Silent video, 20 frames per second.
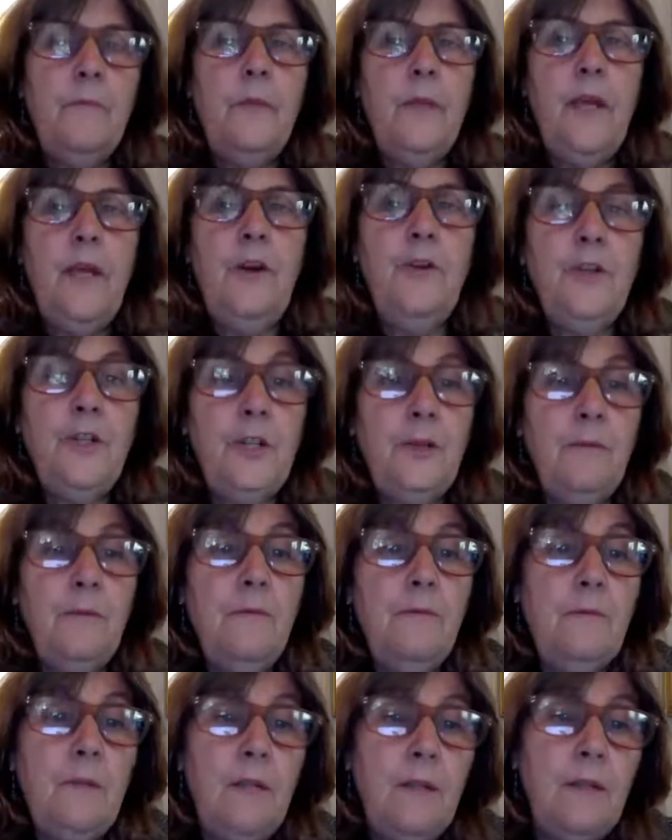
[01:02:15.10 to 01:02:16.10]
energy
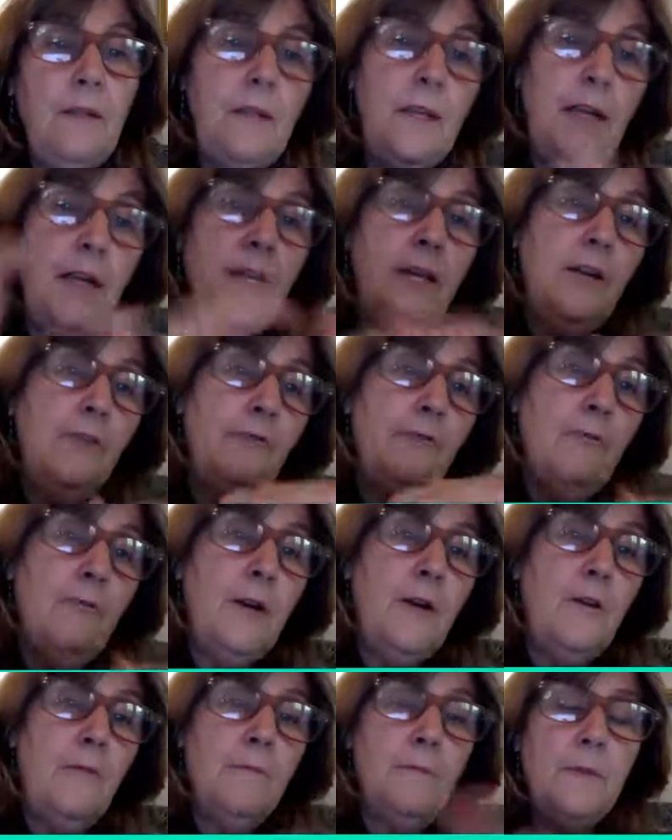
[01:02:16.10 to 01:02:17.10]
in the negative
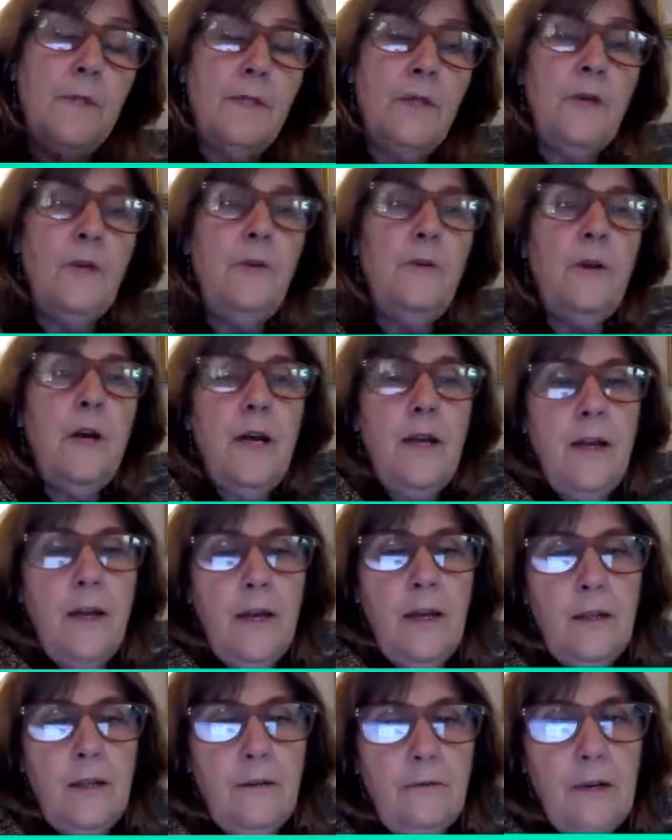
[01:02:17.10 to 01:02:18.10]
realm. So I
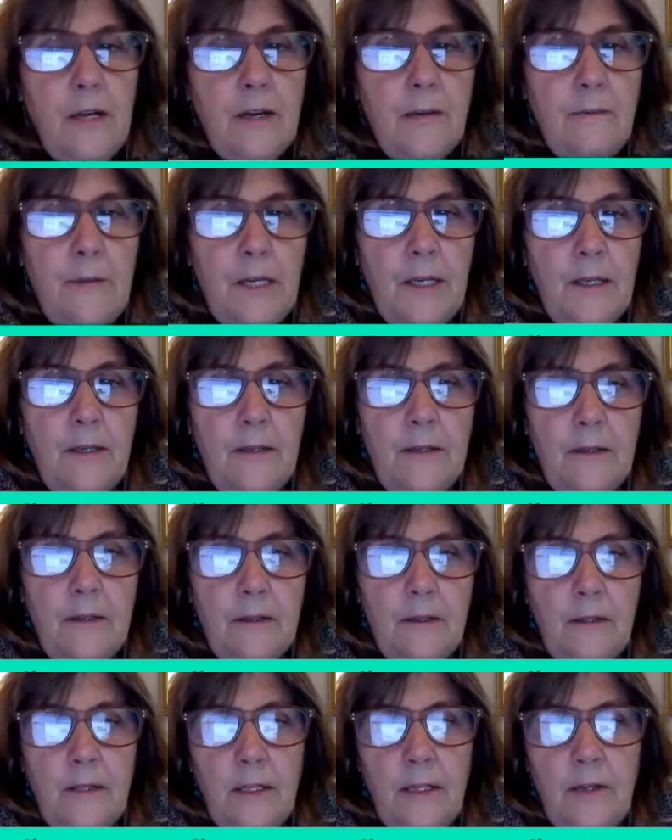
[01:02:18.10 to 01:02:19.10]
highly recommend,
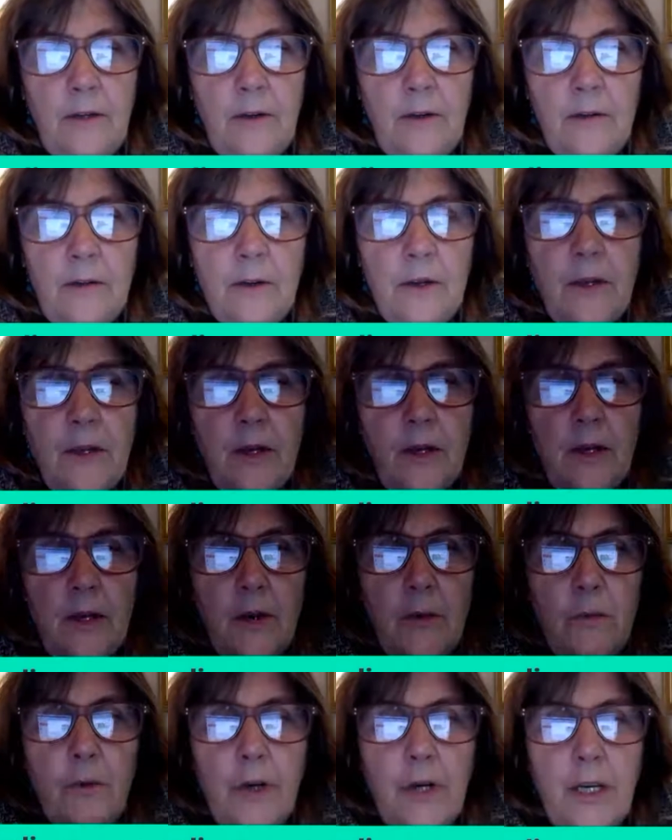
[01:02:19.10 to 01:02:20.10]

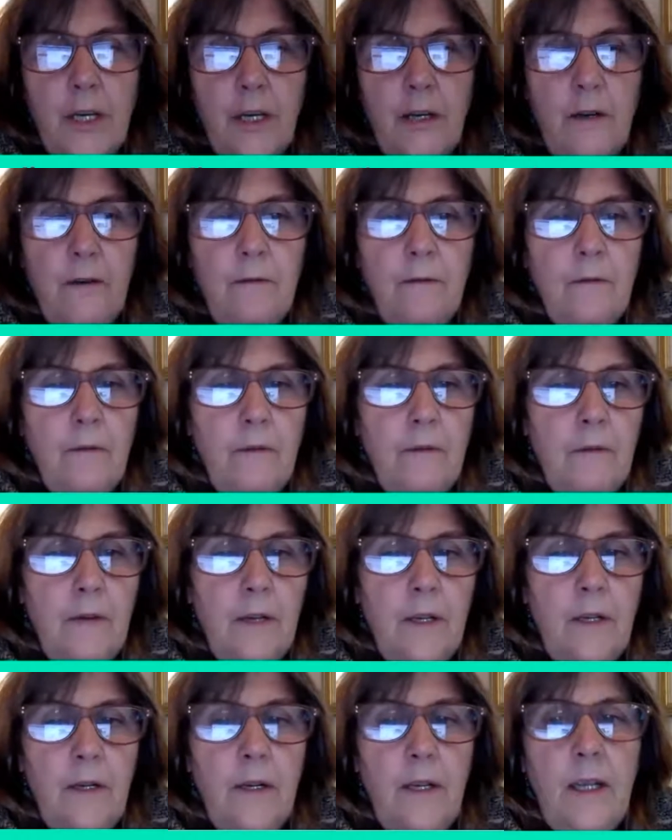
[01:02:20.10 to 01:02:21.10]
working
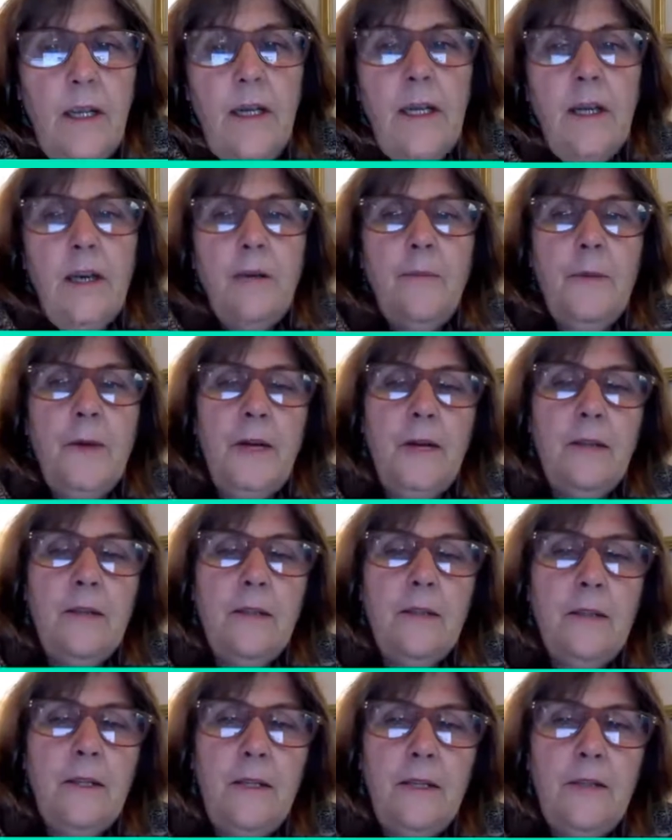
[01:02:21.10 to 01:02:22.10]
in any
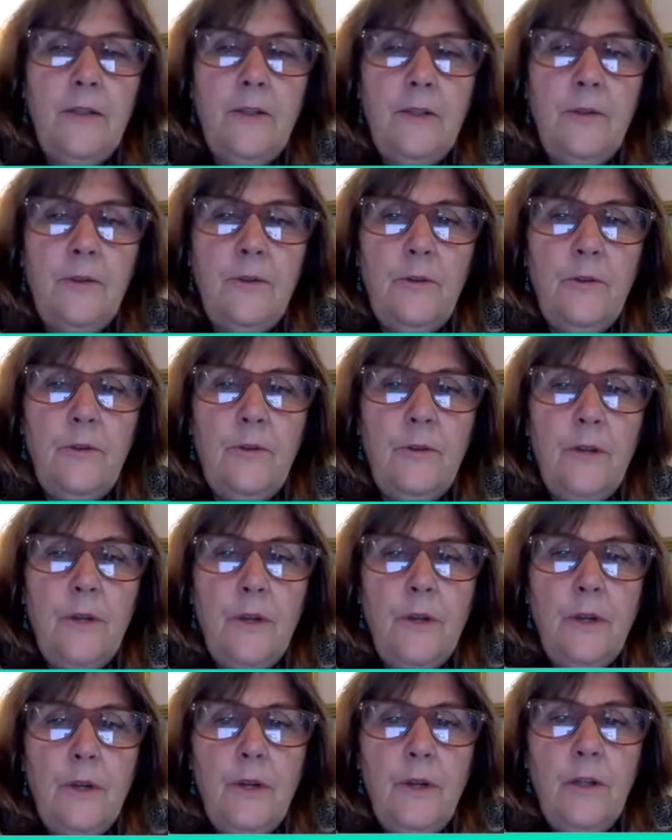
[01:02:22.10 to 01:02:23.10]
capacity to
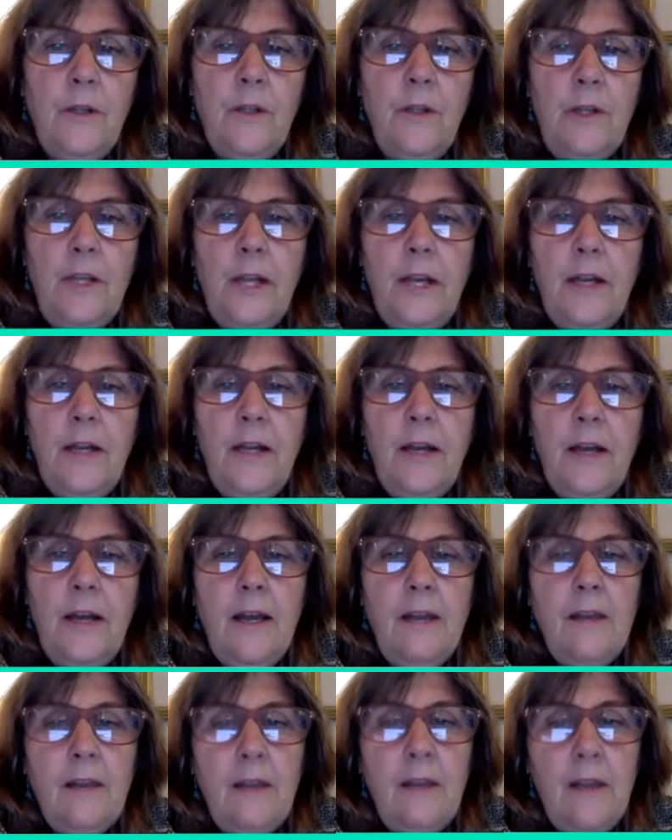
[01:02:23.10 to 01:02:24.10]
look at it.
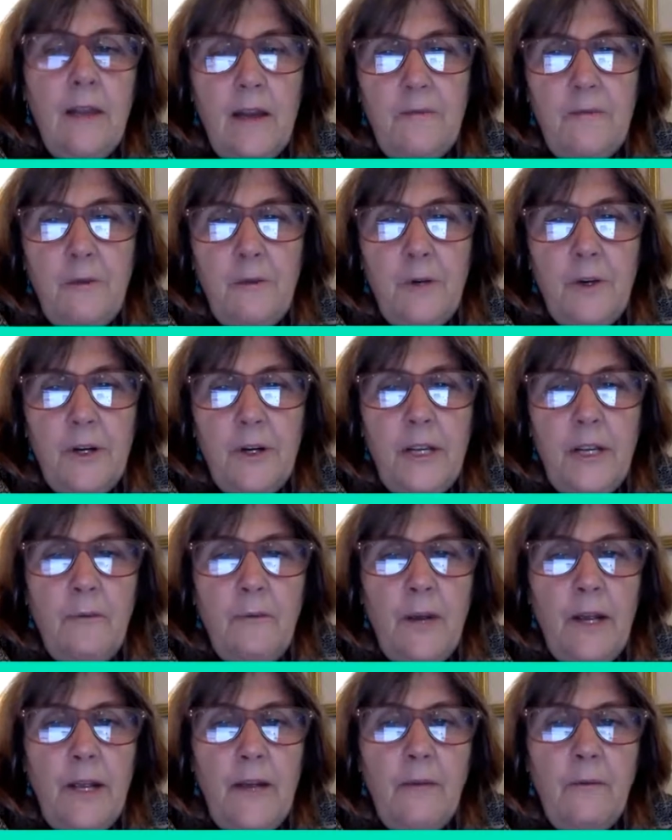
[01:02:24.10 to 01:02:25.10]
I loved where he
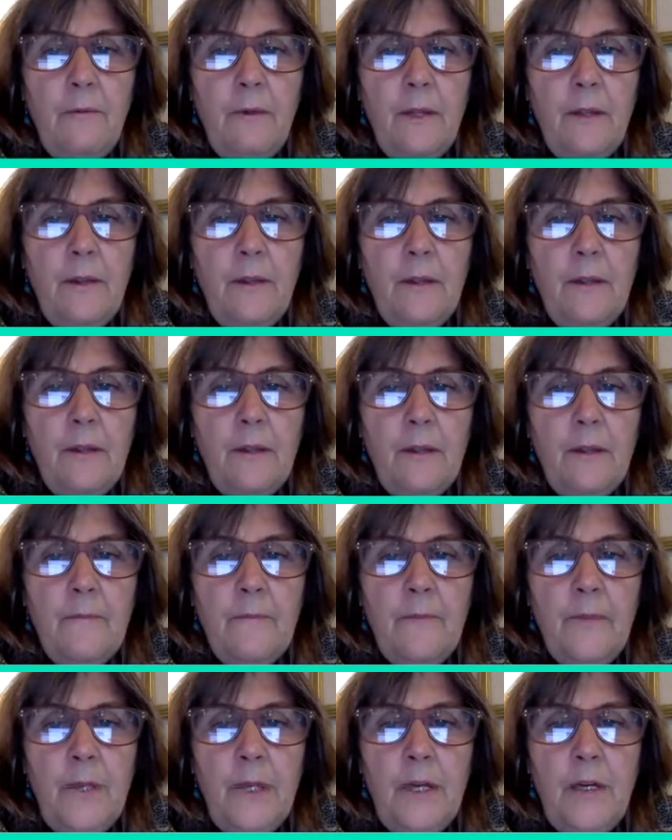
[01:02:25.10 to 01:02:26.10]
went with
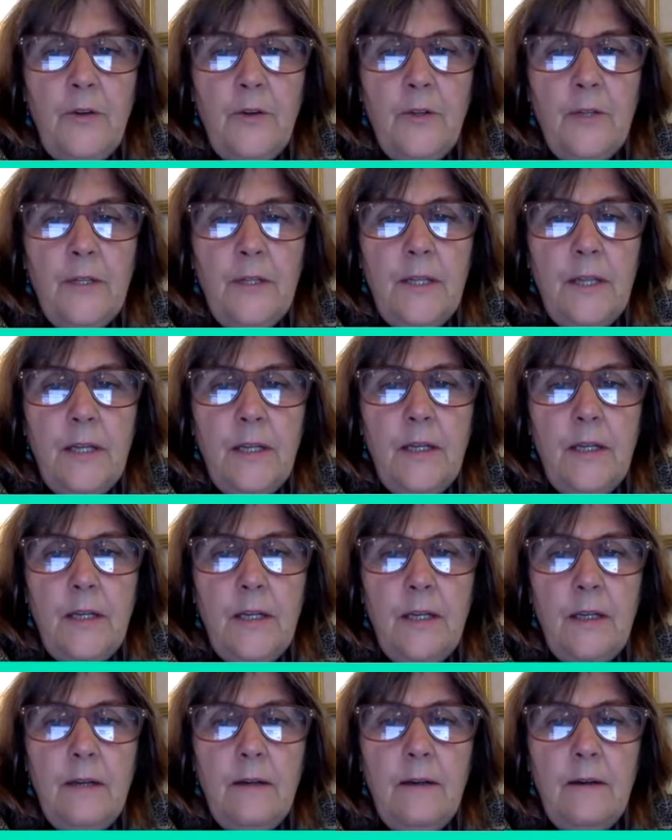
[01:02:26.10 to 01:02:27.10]

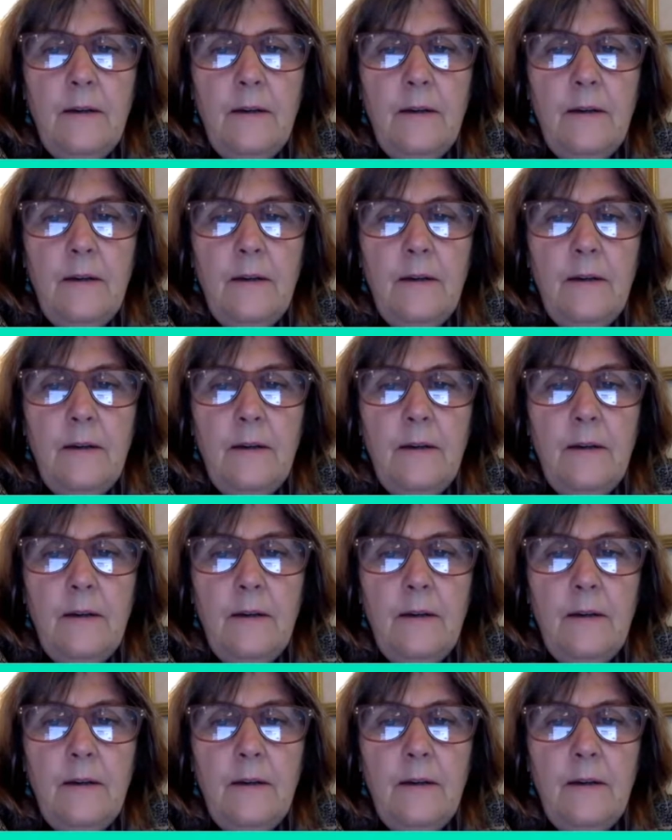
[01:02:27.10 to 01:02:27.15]
understanding